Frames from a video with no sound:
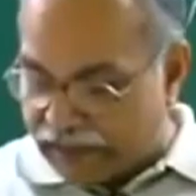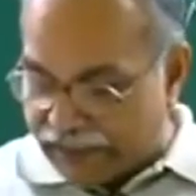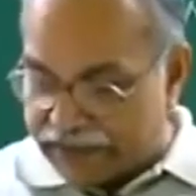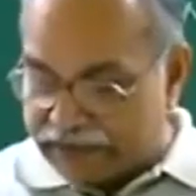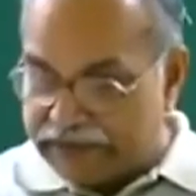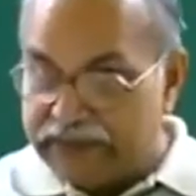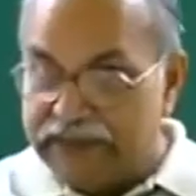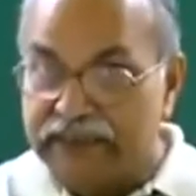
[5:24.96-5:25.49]

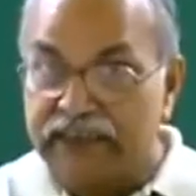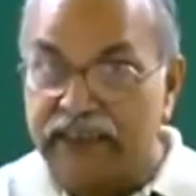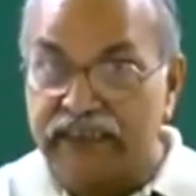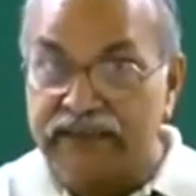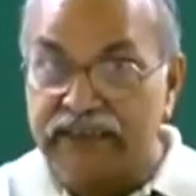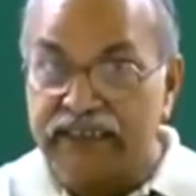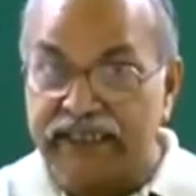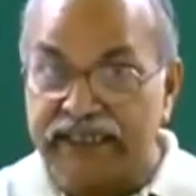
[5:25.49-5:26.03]
and the
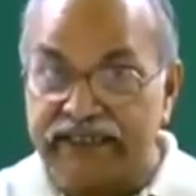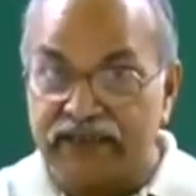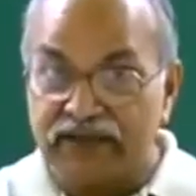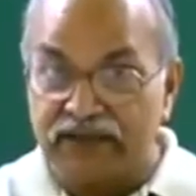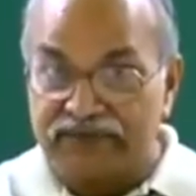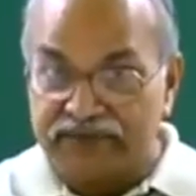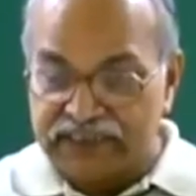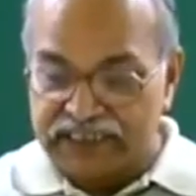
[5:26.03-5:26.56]
other end
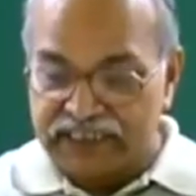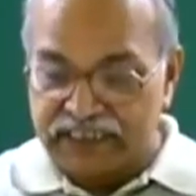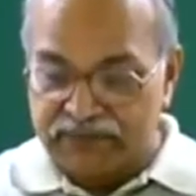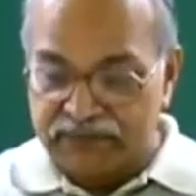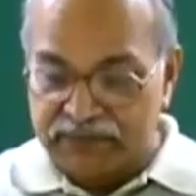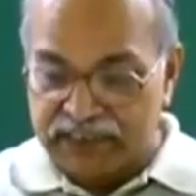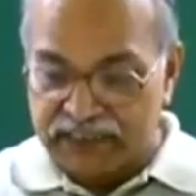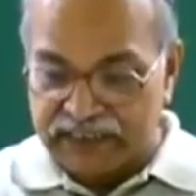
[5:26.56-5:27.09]
of this
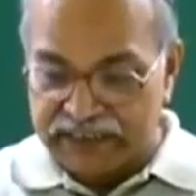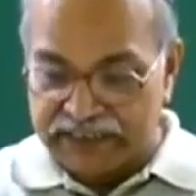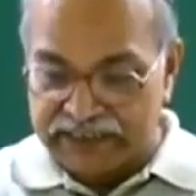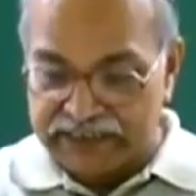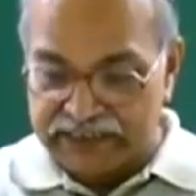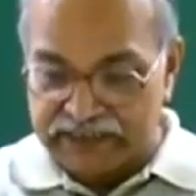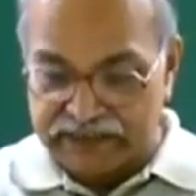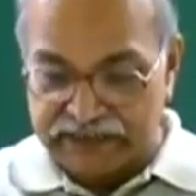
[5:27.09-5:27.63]
adapter
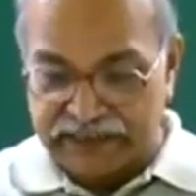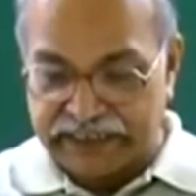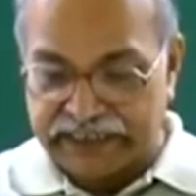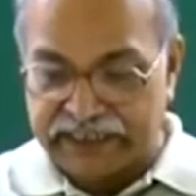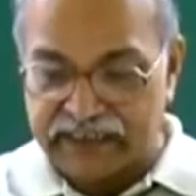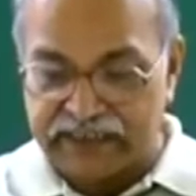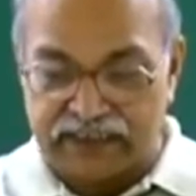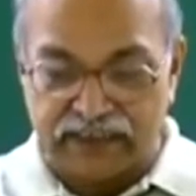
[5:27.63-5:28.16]
is
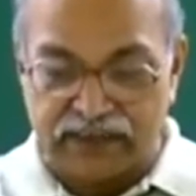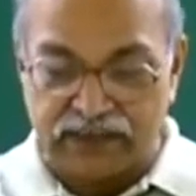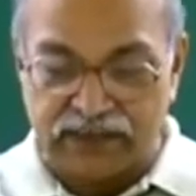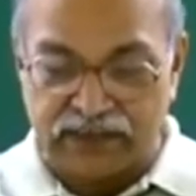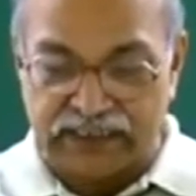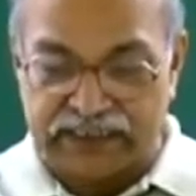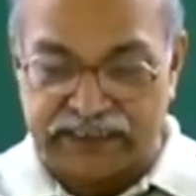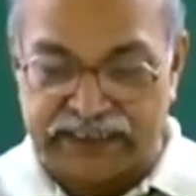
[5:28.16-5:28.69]
connected to
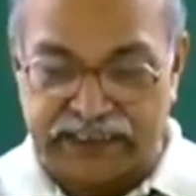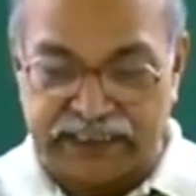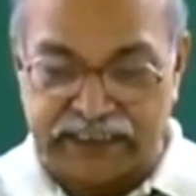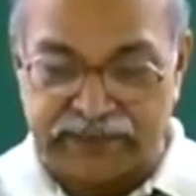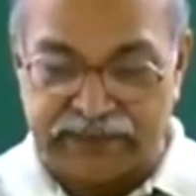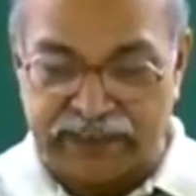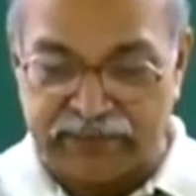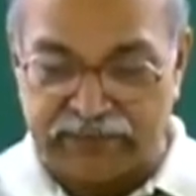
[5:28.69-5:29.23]
this
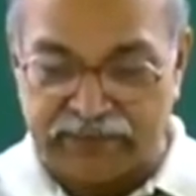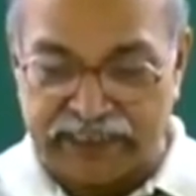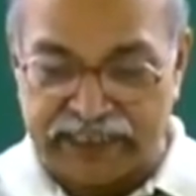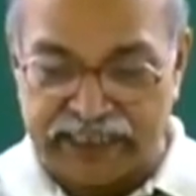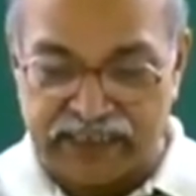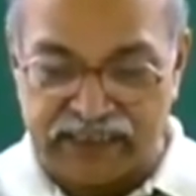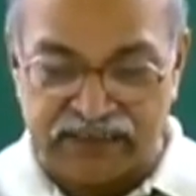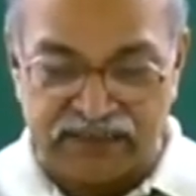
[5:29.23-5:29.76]
aluminium
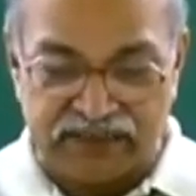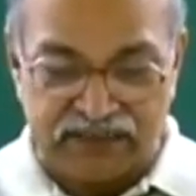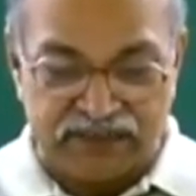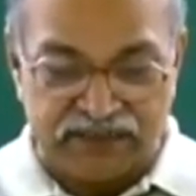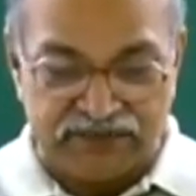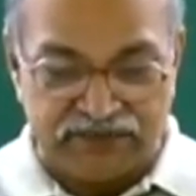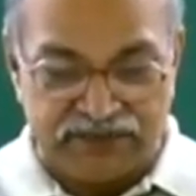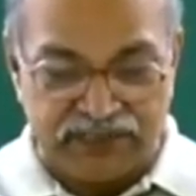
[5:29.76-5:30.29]
plate,
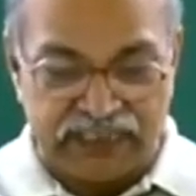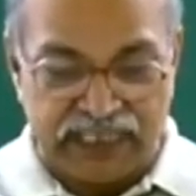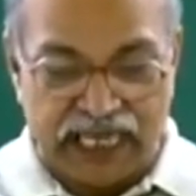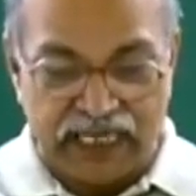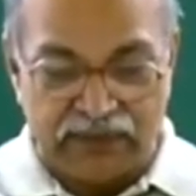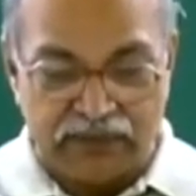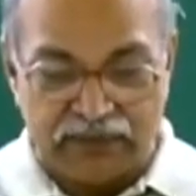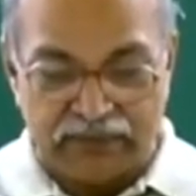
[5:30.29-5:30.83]
which
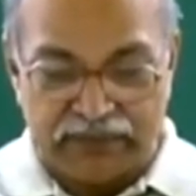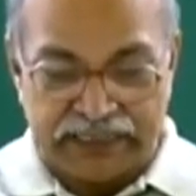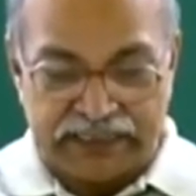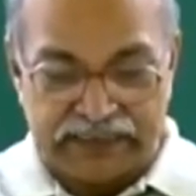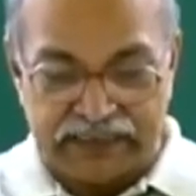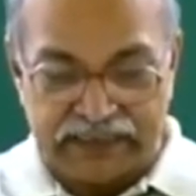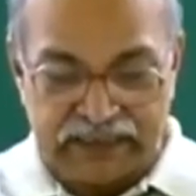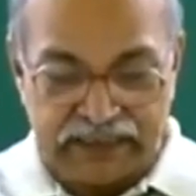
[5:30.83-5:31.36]
I'll be
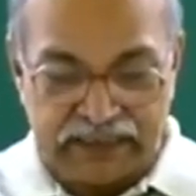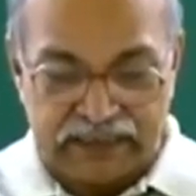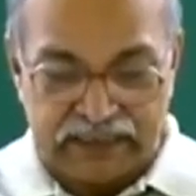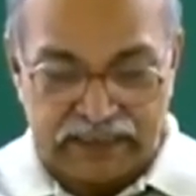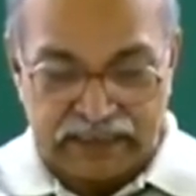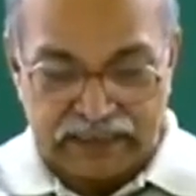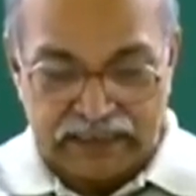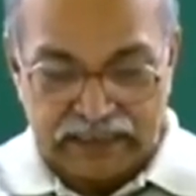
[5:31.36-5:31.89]
placing
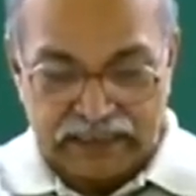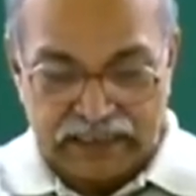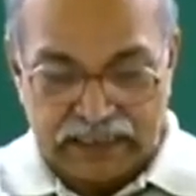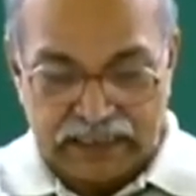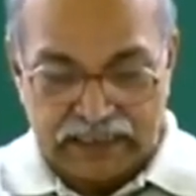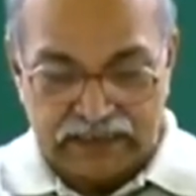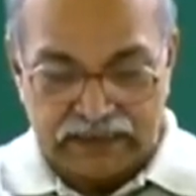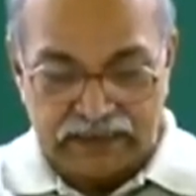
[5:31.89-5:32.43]

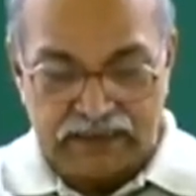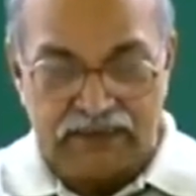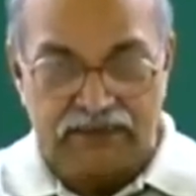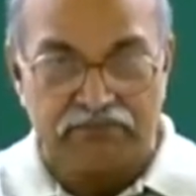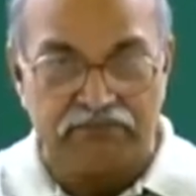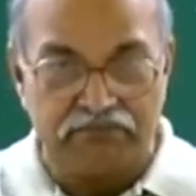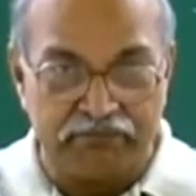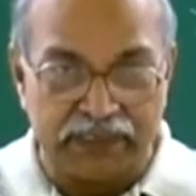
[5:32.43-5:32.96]
at the
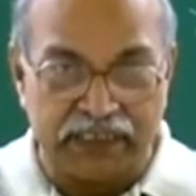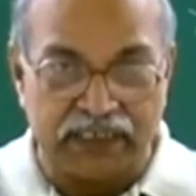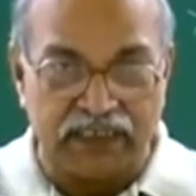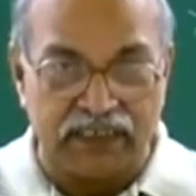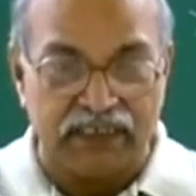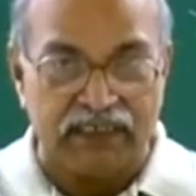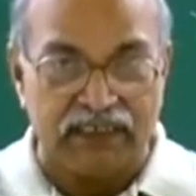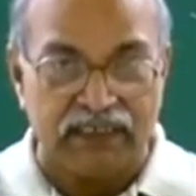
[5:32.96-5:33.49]
middle.
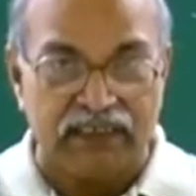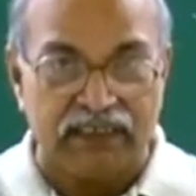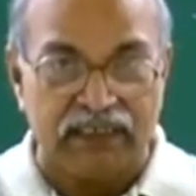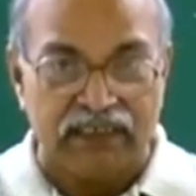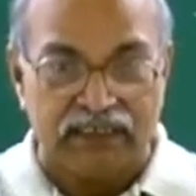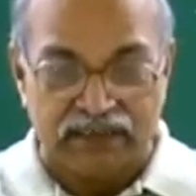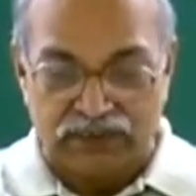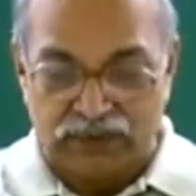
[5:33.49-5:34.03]

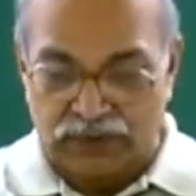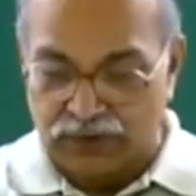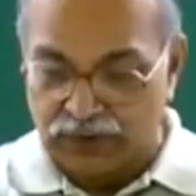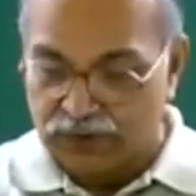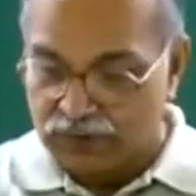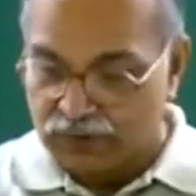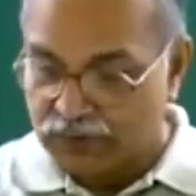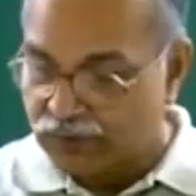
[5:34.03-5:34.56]

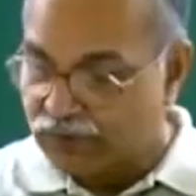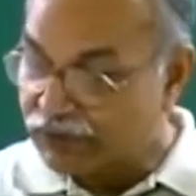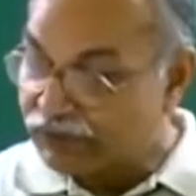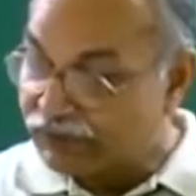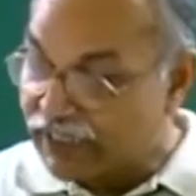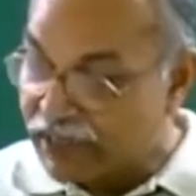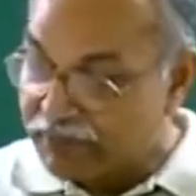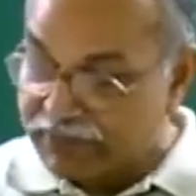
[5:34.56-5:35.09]
So what
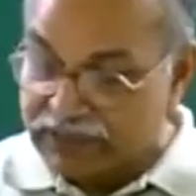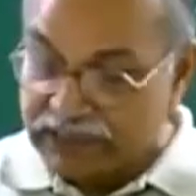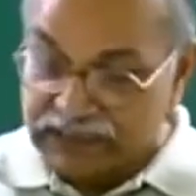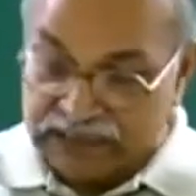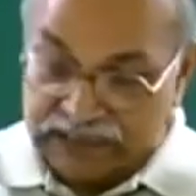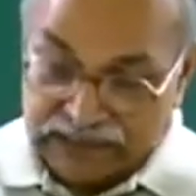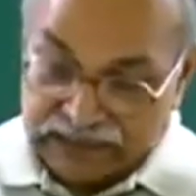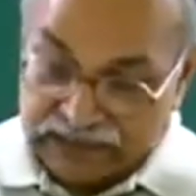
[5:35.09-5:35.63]
will happen?
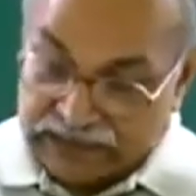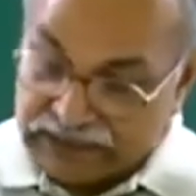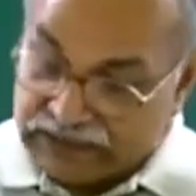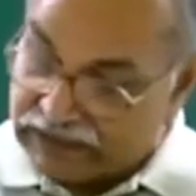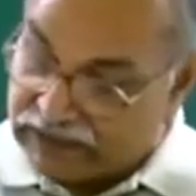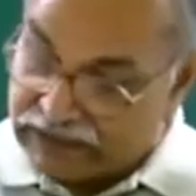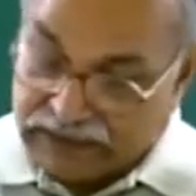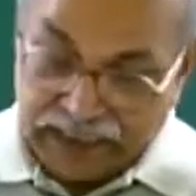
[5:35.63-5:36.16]

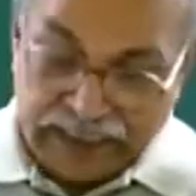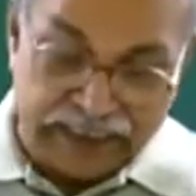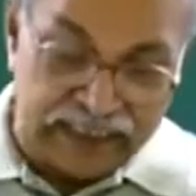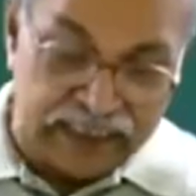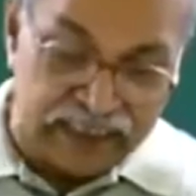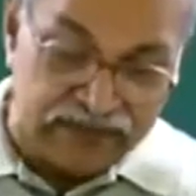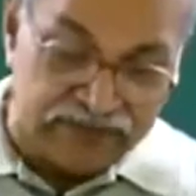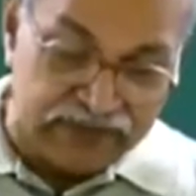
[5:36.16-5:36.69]
The
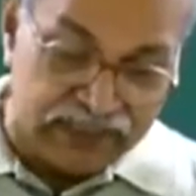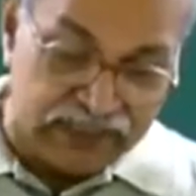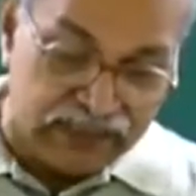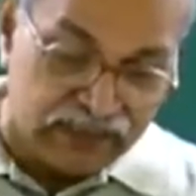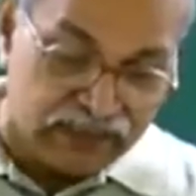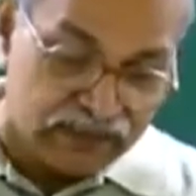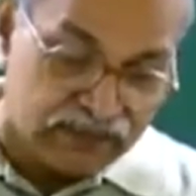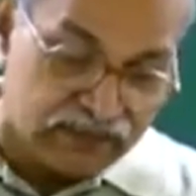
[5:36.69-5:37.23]
current
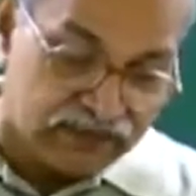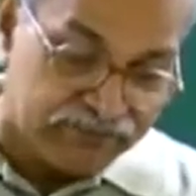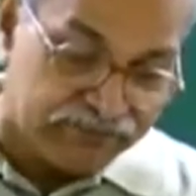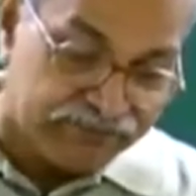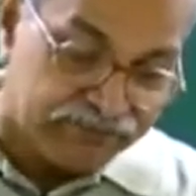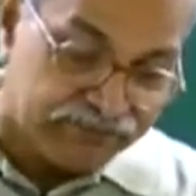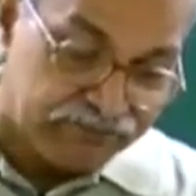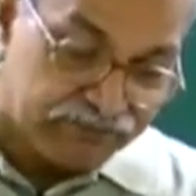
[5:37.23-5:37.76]
will
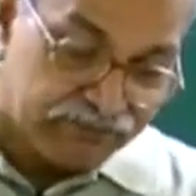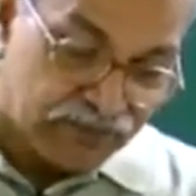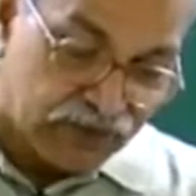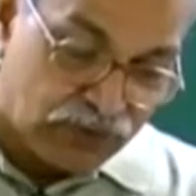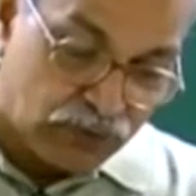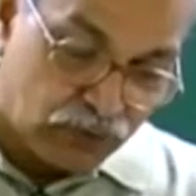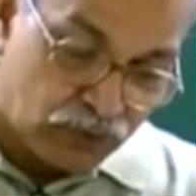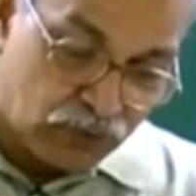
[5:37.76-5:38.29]

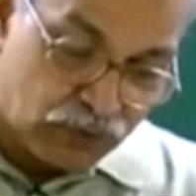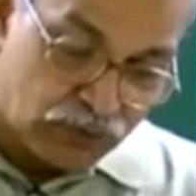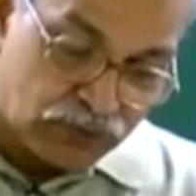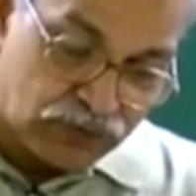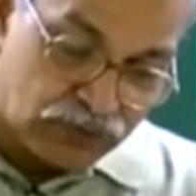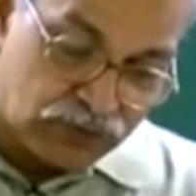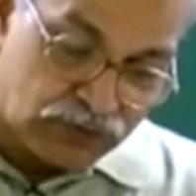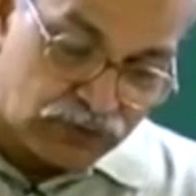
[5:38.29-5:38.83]

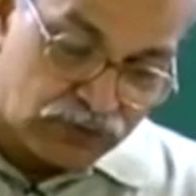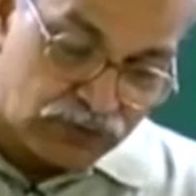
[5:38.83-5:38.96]
go